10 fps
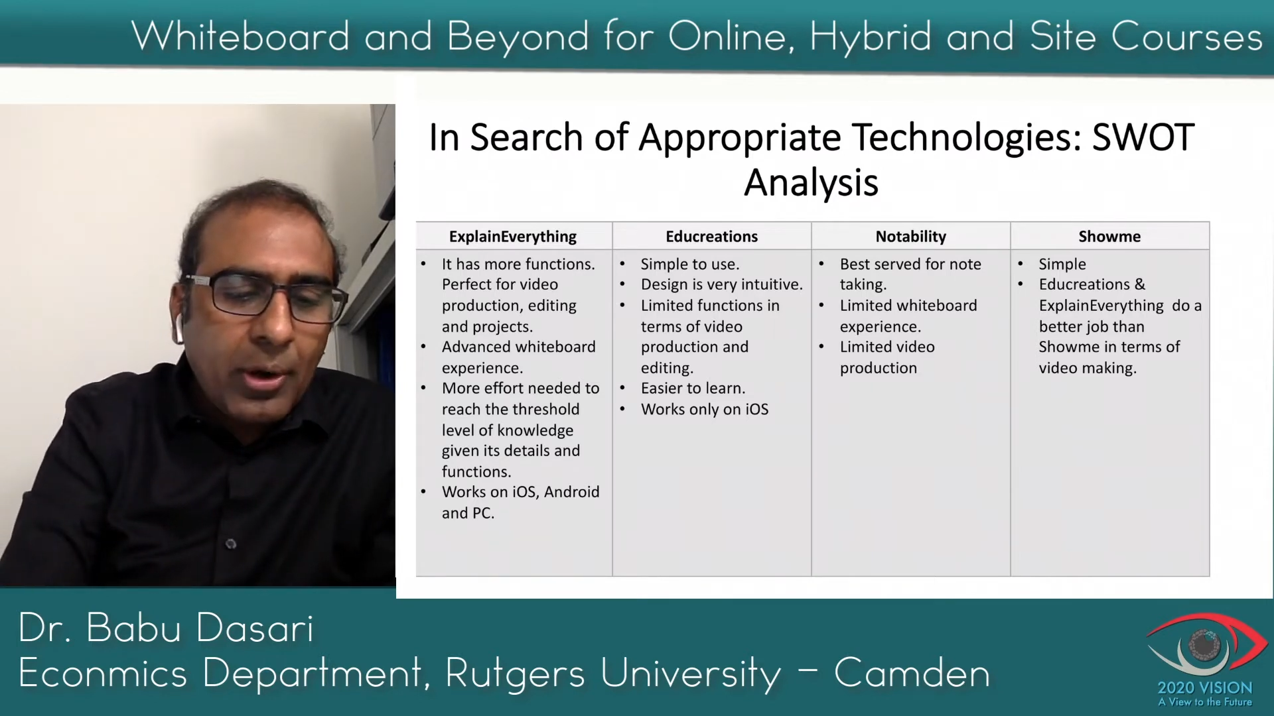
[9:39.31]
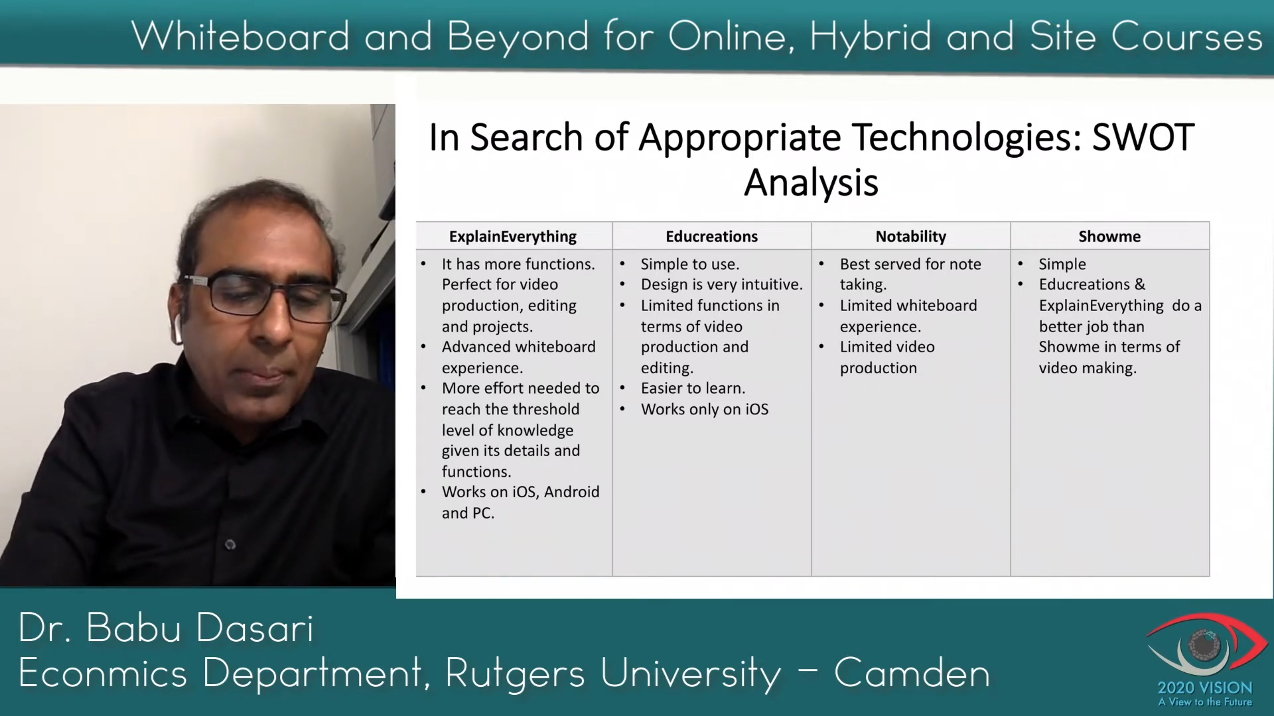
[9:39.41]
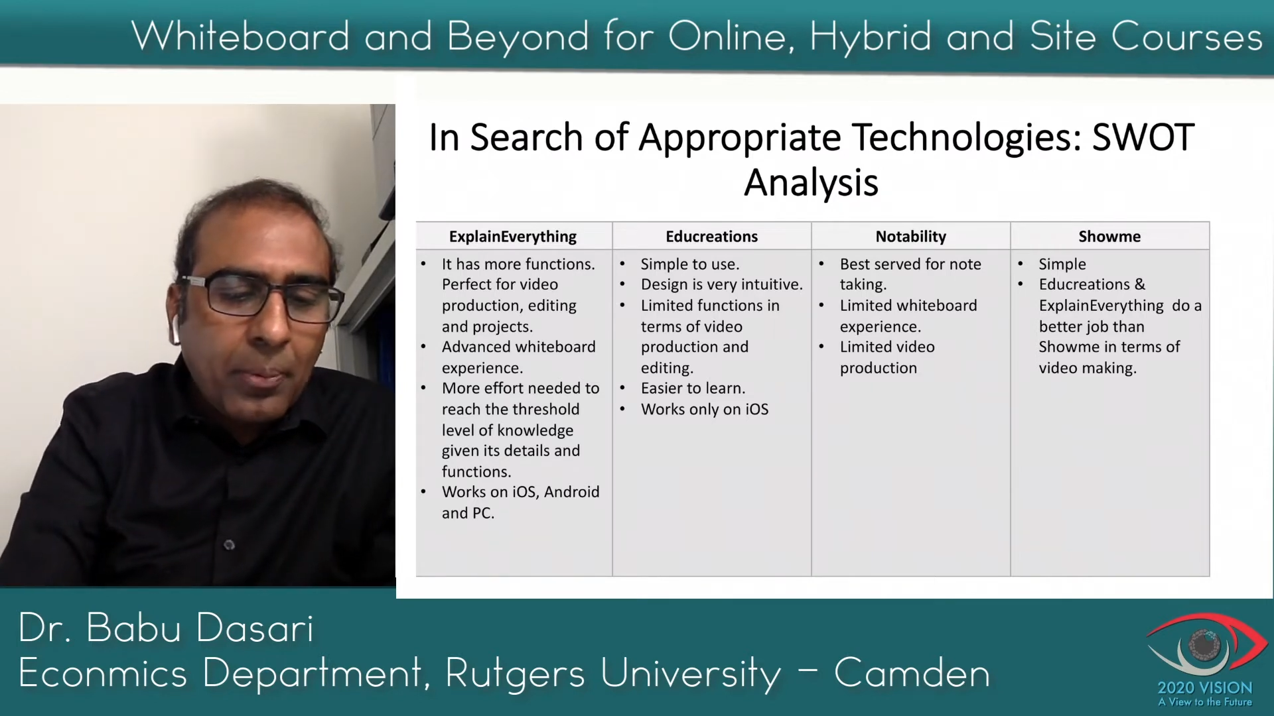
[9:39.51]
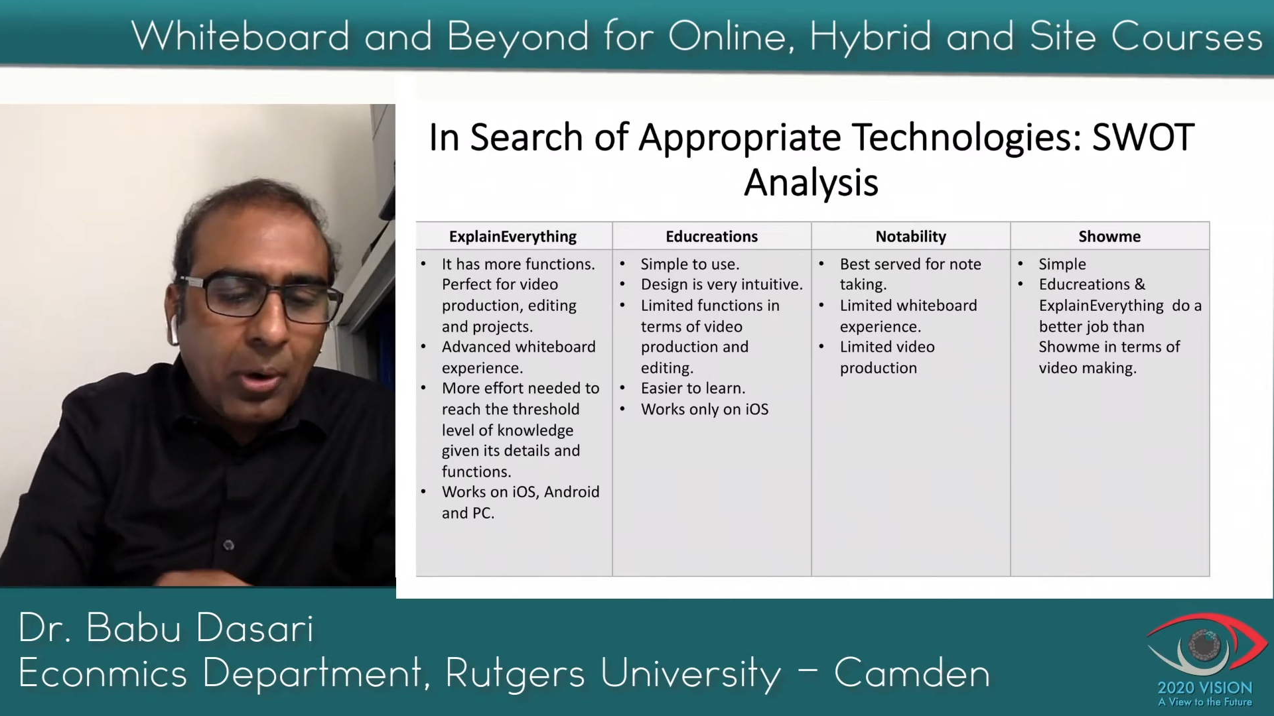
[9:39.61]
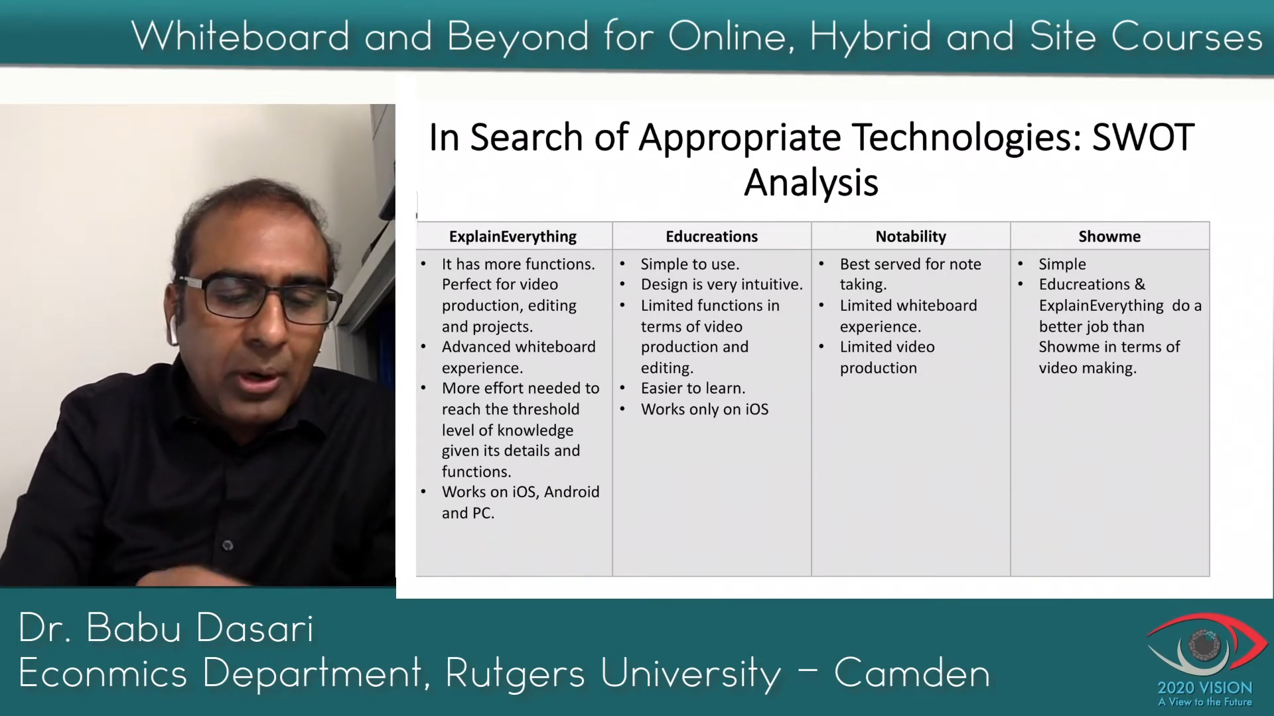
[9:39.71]

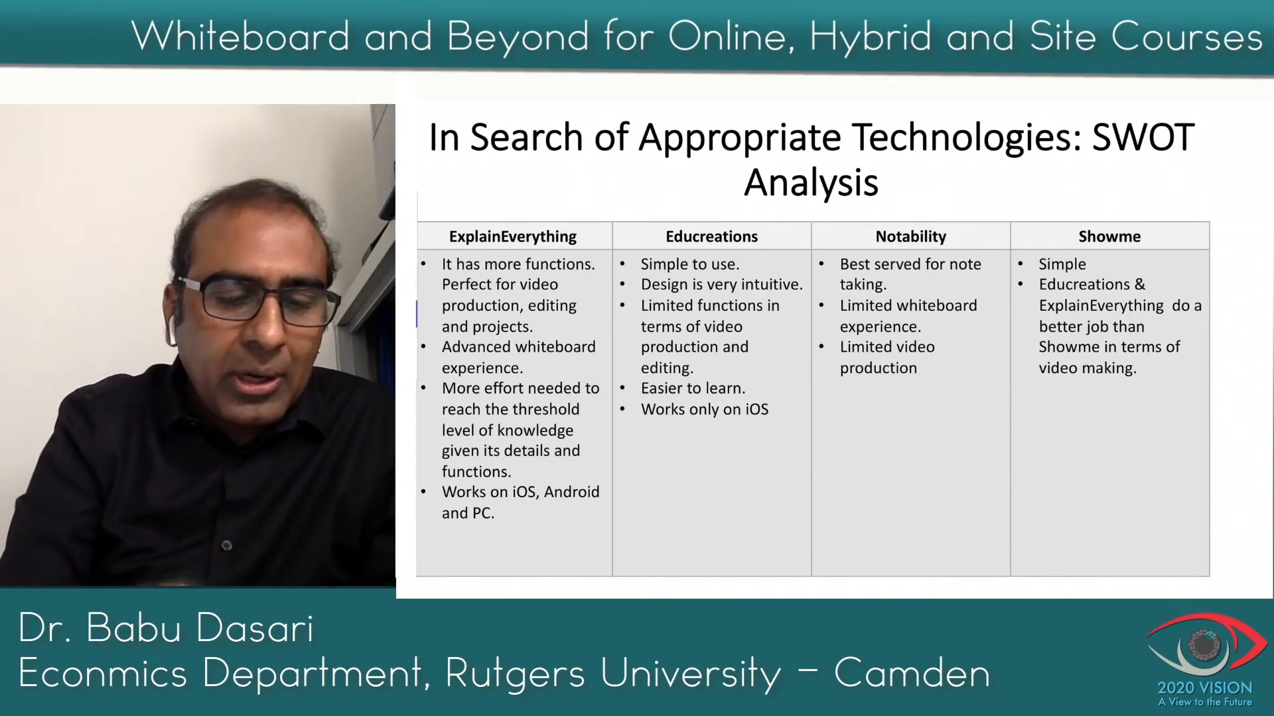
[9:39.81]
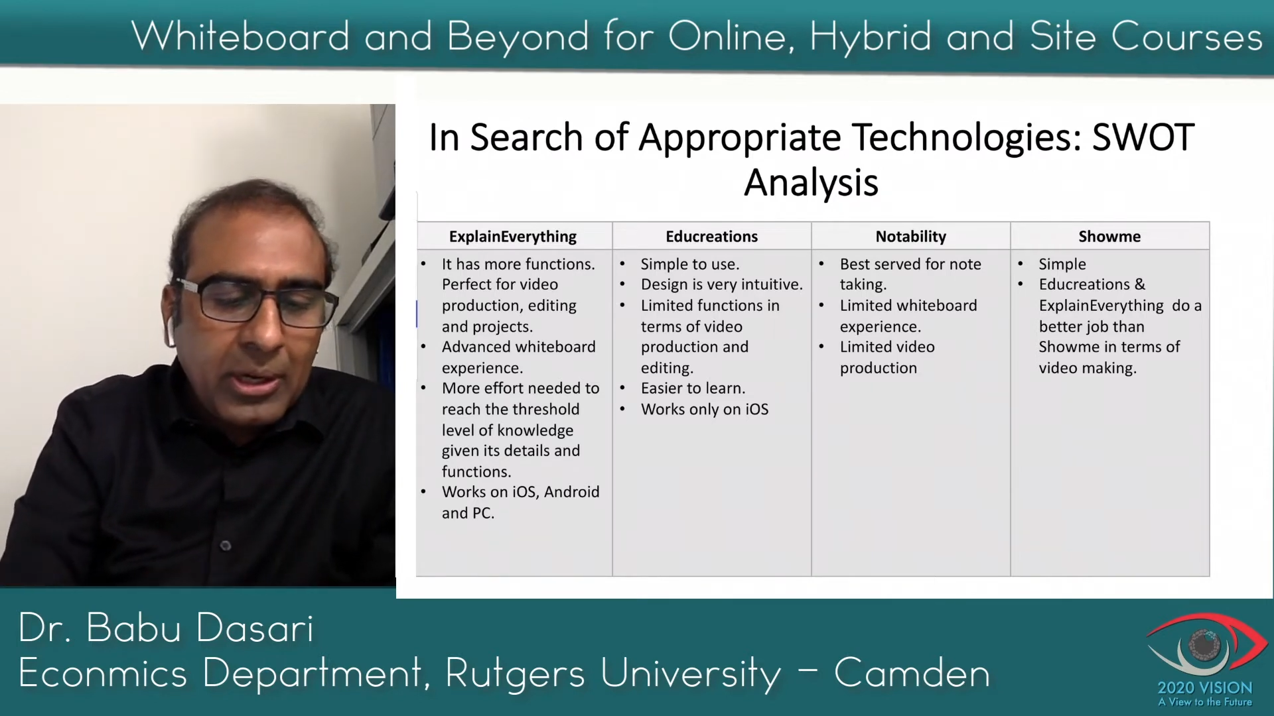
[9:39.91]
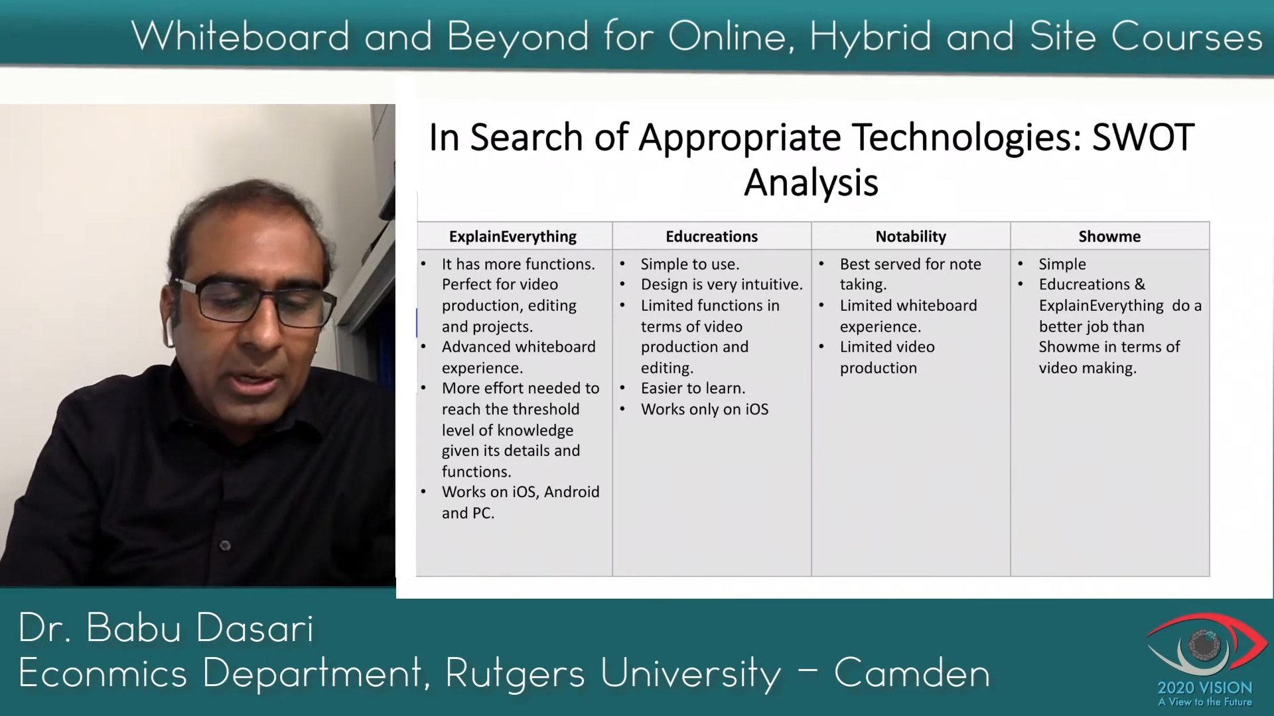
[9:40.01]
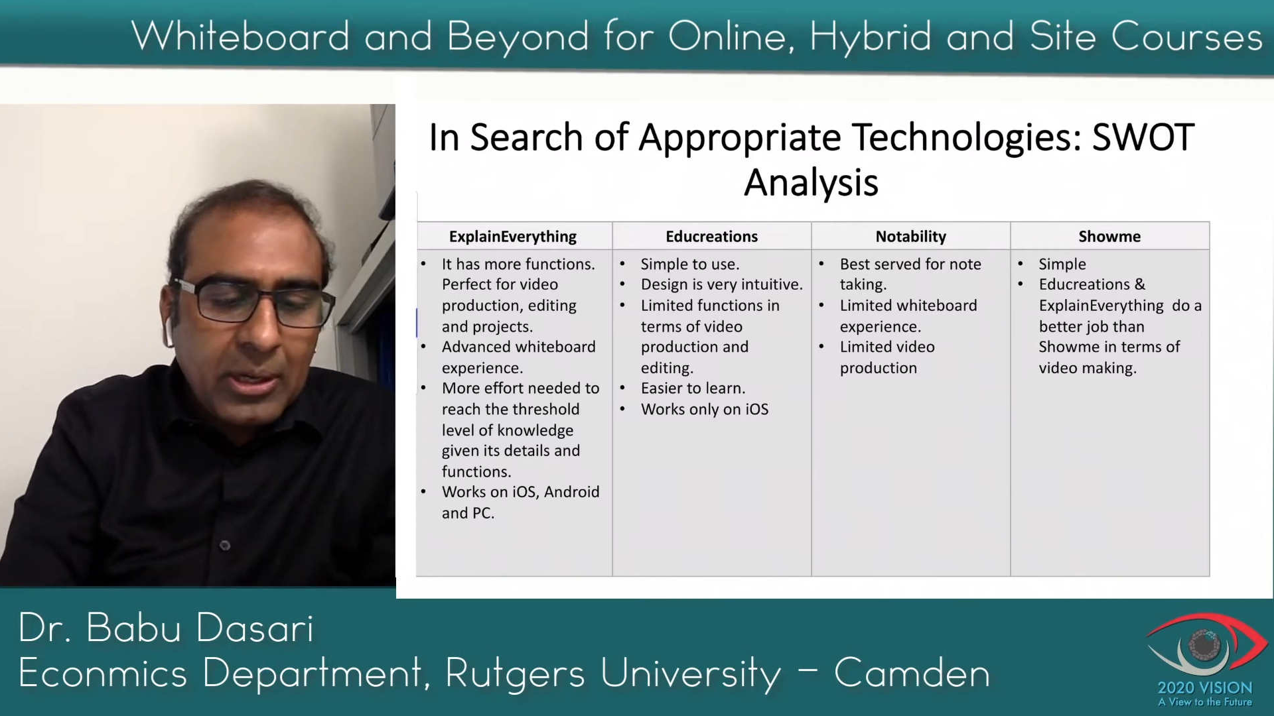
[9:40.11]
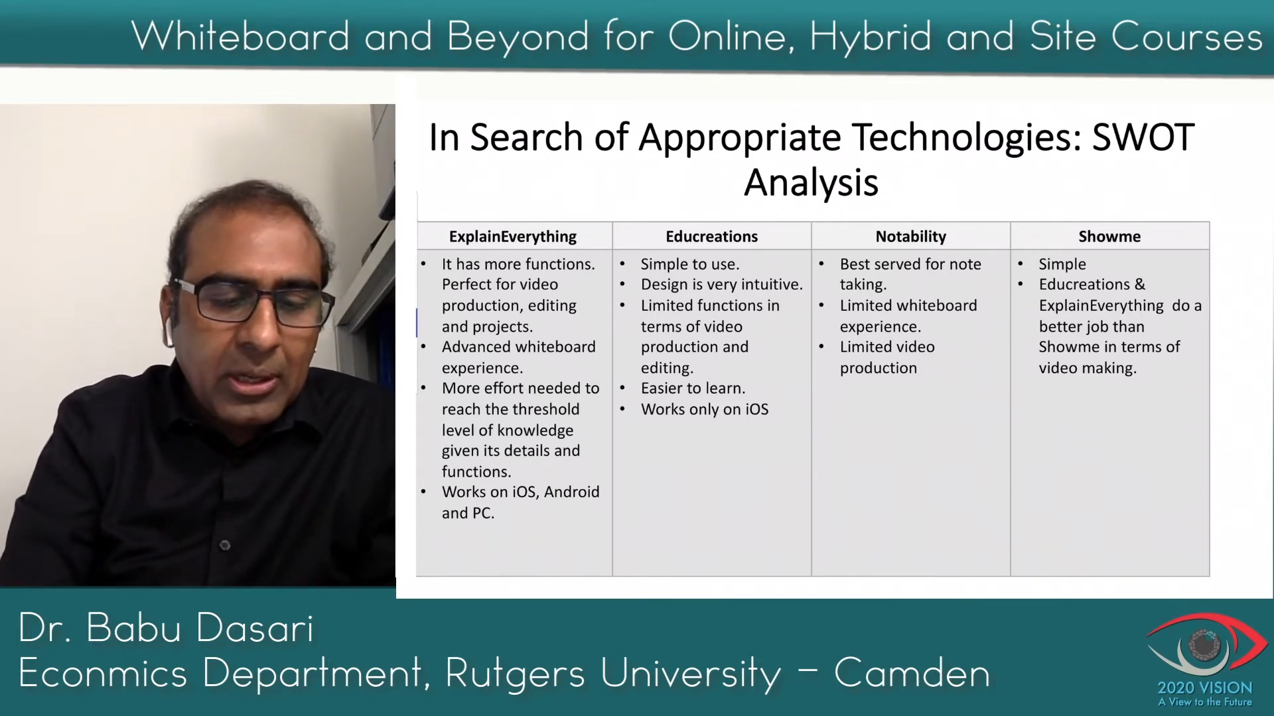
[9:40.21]
important